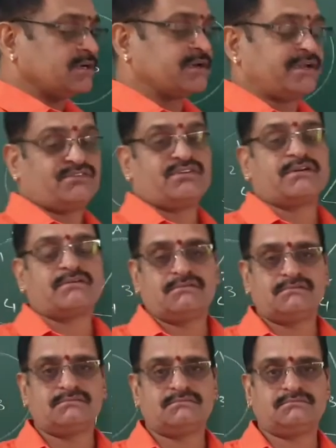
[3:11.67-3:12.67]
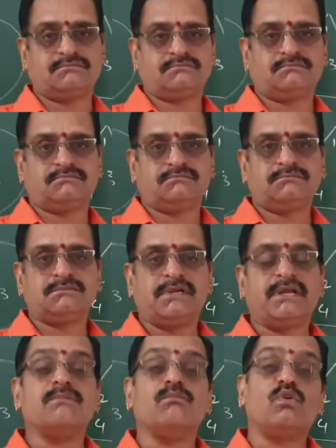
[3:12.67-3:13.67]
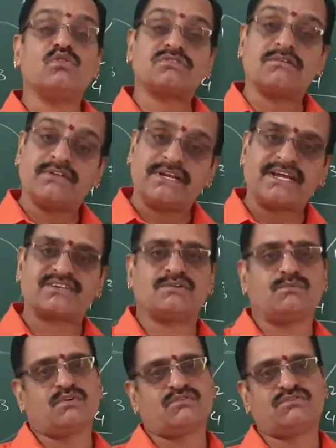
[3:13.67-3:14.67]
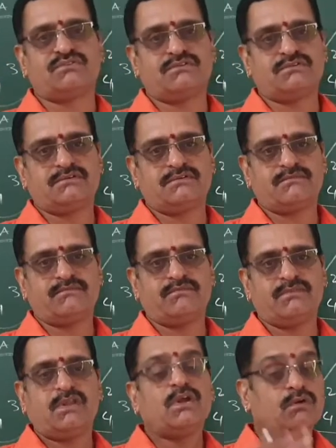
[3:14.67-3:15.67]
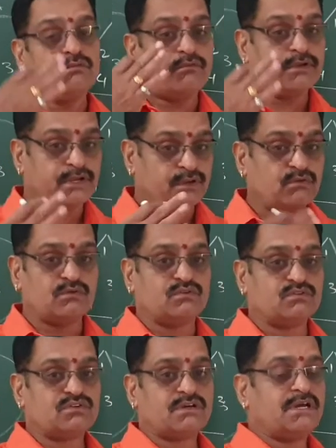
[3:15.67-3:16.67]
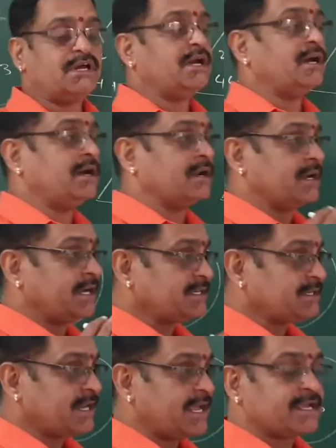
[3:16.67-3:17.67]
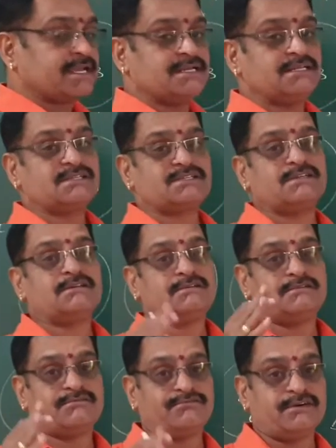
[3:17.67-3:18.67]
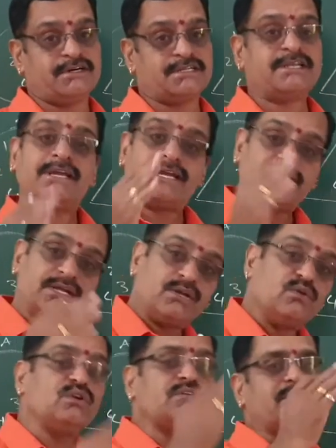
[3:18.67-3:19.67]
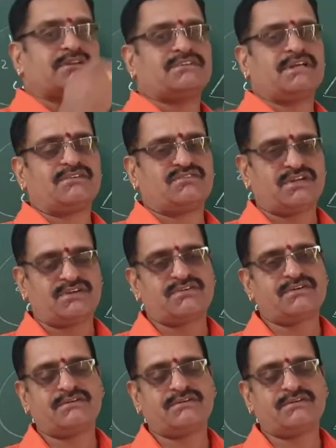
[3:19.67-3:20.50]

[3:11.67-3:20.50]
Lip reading: literature, in most of the textbooks, we use rectangles for the universal set